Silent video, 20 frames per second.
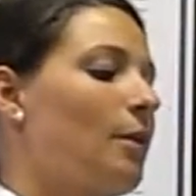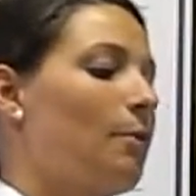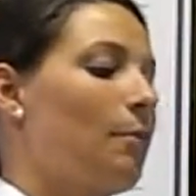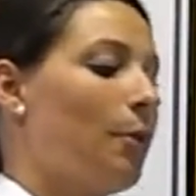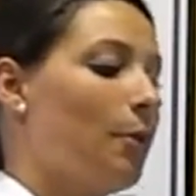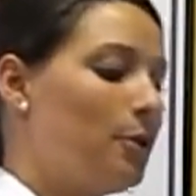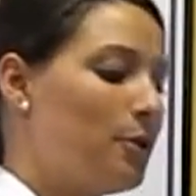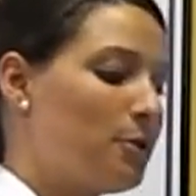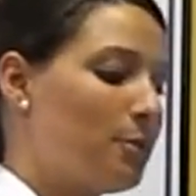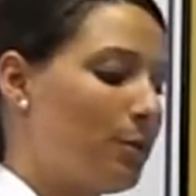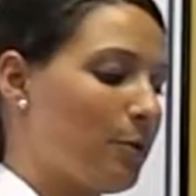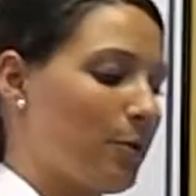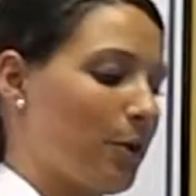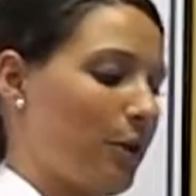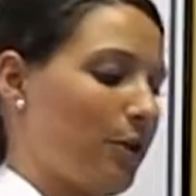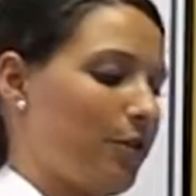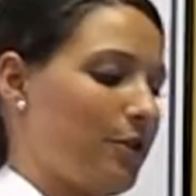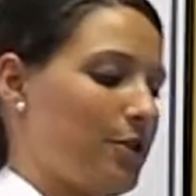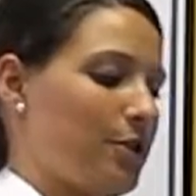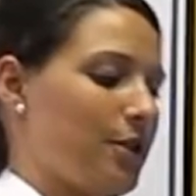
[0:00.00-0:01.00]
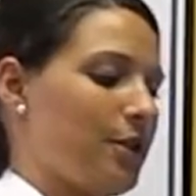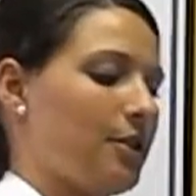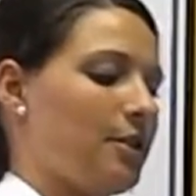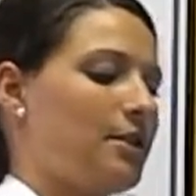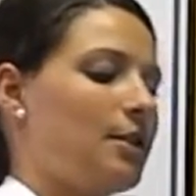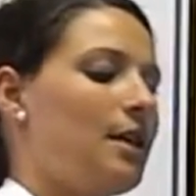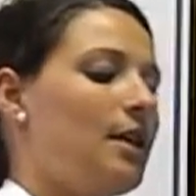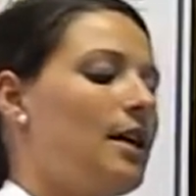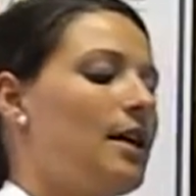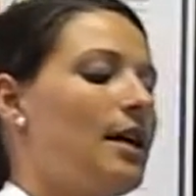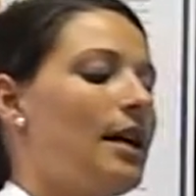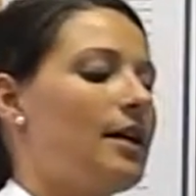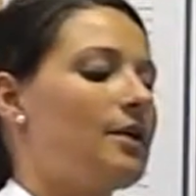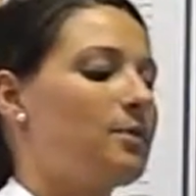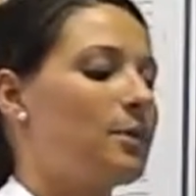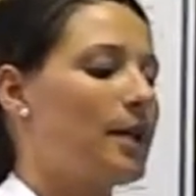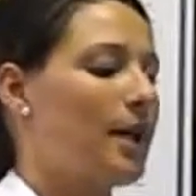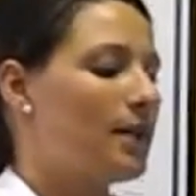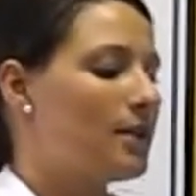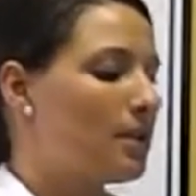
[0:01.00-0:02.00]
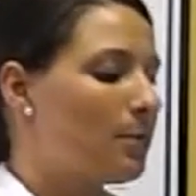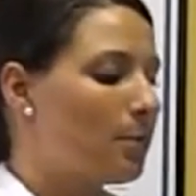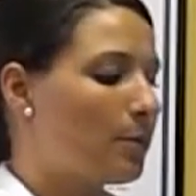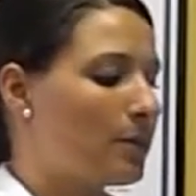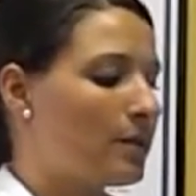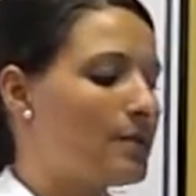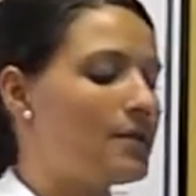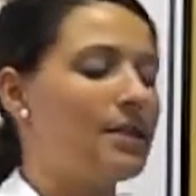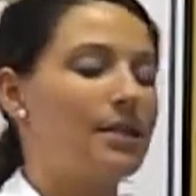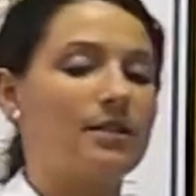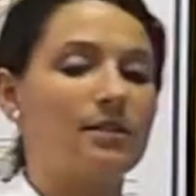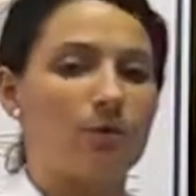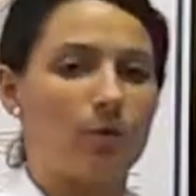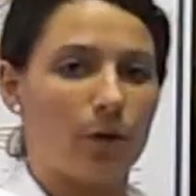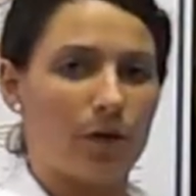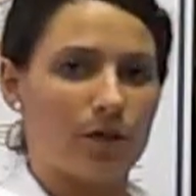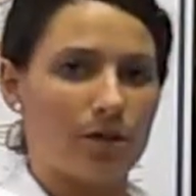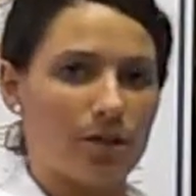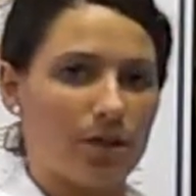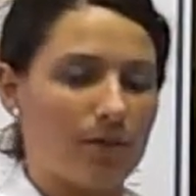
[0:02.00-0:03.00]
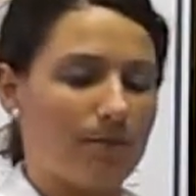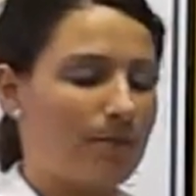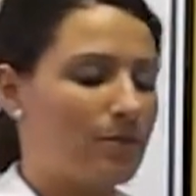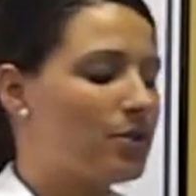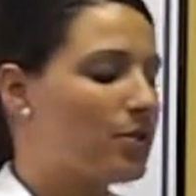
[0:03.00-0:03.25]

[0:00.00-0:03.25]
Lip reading: multiple curvatures, is we end up with disc wedging.